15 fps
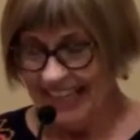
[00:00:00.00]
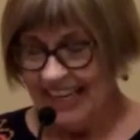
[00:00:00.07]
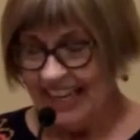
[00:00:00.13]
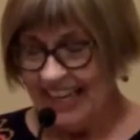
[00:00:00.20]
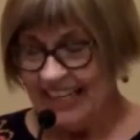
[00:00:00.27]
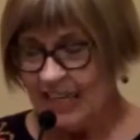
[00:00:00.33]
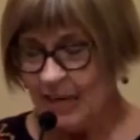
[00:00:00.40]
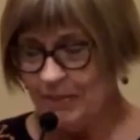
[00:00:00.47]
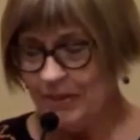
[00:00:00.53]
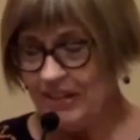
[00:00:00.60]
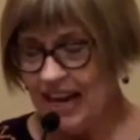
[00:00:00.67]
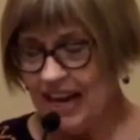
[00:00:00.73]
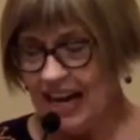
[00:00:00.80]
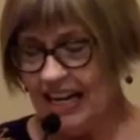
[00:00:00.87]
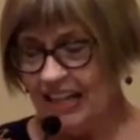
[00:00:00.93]
Number
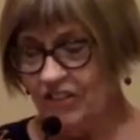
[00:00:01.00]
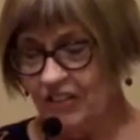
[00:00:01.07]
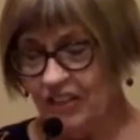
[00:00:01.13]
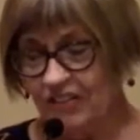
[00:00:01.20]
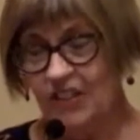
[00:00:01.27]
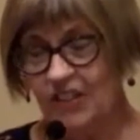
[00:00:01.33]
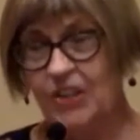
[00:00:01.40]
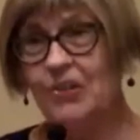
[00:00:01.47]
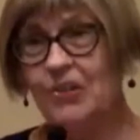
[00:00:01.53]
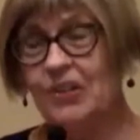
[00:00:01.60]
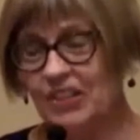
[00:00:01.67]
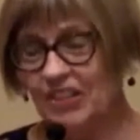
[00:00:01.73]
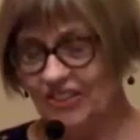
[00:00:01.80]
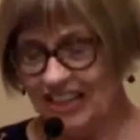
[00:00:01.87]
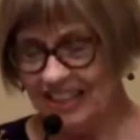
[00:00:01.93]
nine, review your
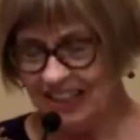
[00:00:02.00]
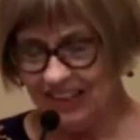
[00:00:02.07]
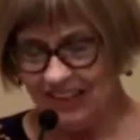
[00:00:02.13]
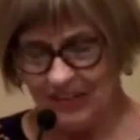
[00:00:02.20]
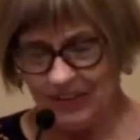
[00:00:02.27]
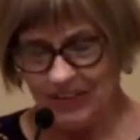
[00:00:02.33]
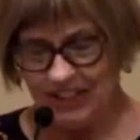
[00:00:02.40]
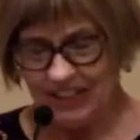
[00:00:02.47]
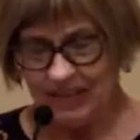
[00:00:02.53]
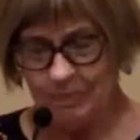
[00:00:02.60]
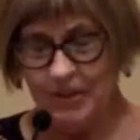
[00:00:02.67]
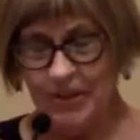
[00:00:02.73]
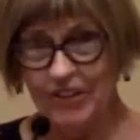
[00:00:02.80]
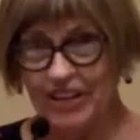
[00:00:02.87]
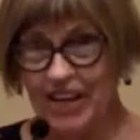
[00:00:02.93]
resolution
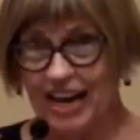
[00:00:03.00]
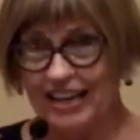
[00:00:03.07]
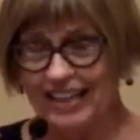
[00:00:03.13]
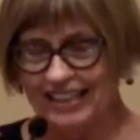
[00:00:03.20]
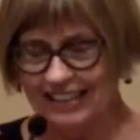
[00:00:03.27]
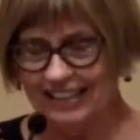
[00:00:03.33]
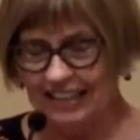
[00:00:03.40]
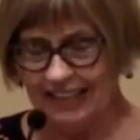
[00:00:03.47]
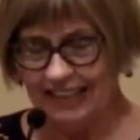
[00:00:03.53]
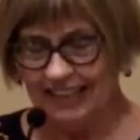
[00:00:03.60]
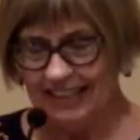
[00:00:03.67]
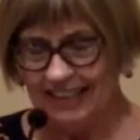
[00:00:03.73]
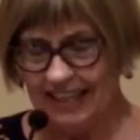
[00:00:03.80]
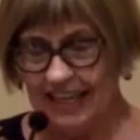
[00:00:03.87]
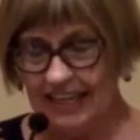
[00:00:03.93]
periodically.
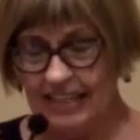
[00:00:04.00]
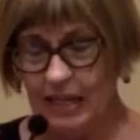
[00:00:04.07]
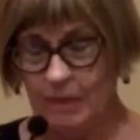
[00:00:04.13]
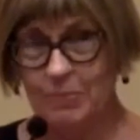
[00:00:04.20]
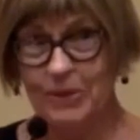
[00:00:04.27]
And number